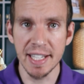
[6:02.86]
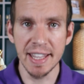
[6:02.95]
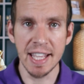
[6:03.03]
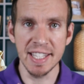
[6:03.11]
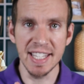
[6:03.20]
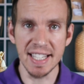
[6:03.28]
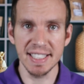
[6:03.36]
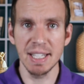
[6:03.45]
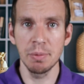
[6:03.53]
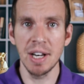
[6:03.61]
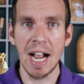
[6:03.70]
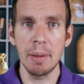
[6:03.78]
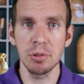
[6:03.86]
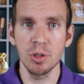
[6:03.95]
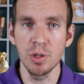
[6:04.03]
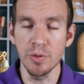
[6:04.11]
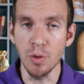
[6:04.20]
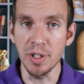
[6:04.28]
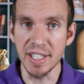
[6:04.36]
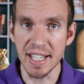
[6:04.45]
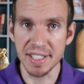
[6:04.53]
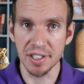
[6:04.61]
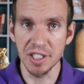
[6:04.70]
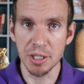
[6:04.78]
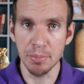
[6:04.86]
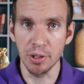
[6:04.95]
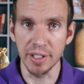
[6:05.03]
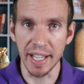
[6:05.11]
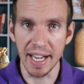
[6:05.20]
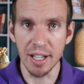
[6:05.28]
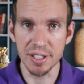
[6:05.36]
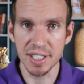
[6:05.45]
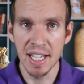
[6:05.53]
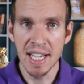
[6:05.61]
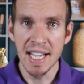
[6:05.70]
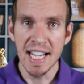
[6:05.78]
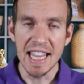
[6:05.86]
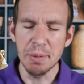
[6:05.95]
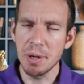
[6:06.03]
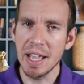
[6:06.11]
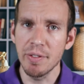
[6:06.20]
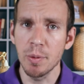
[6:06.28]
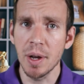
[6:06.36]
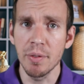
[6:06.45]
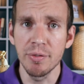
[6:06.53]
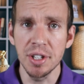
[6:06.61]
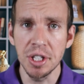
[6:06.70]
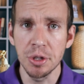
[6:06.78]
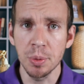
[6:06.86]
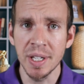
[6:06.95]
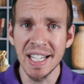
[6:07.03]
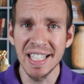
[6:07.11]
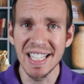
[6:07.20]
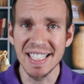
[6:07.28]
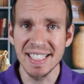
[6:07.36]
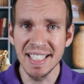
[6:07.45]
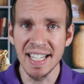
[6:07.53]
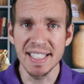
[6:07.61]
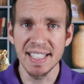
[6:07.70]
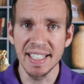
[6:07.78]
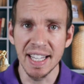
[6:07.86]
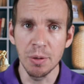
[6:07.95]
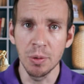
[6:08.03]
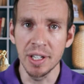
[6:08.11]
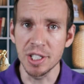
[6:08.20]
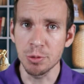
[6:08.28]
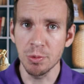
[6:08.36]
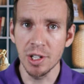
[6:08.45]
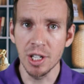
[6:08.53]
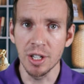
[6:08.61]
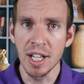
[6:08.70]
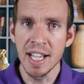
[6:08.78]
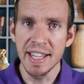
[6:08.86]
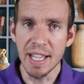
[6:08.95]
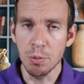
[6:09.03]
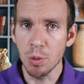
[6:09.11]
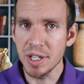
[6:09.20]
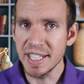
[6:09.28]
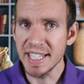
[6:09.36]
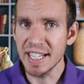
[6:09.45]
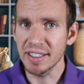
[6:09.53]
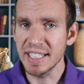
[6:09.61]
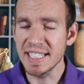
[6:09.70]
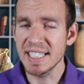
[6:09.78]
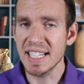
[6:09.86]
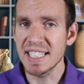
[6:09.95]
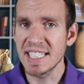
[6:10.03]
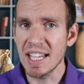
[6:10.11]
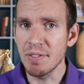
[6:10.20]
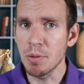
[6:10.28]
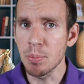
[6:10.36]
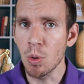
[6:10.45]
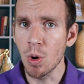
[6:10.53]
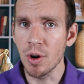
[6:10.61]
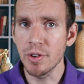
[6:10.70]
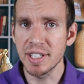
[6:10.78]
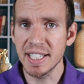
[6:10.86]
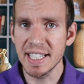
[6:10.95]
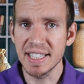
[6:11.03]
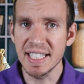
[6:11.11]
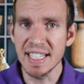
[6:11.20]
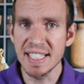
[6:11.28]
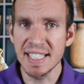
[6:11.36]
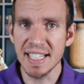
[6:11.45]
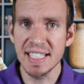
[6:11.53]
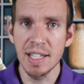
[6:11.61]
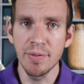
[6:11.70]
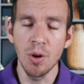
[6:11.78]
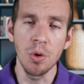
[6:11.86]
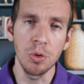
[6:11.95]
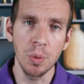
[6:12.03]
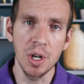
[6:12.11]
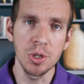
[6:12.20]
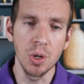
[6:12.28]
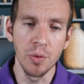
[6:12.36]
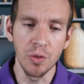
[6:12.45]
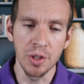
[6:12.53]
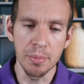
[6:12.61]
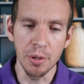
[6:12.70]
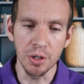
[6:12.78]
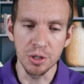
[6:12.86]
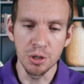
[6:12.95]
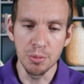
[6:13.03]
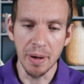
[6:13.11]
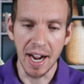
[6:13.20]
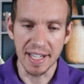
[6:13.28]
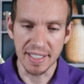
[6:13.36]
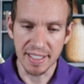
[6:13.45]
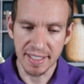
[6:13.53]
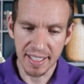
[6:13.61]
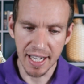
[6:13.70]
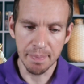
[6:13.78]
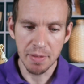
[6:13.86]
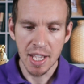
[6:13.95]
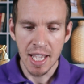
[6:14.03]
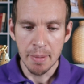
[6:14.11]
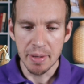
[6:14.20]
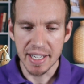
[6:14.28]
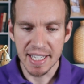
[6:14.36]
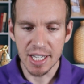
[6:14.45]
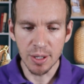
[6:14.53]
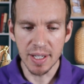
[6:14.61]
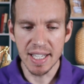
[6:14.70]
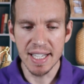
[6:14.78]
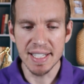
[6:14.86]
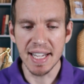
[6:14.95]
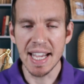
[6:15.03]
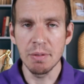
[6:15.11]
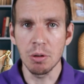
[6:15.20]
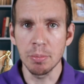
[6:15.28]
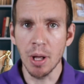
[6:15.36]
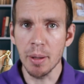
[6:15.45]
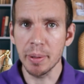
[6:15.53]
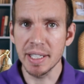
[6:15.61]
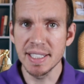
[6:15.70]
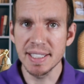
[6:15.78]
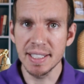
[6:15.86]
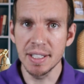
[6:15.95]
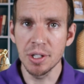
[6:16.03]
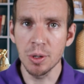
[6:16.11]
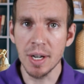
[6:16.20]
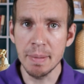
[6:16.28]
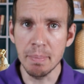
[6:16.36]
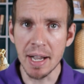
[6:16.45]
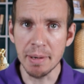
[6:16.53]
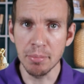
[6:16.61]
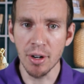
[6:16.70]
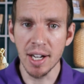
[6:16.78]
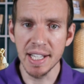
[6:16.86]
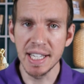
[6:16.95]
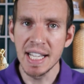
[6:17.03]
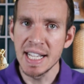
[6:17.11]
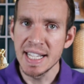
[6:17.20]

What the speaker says: saying that yes, they would absolutely vote yes on this bill in the House. And then we have around 53 in the Senate saying they would as well. They would need at least 7 more to get the 60 vote threshold for the bill to pass the Senate. But here is a Republican senator in Mike Braun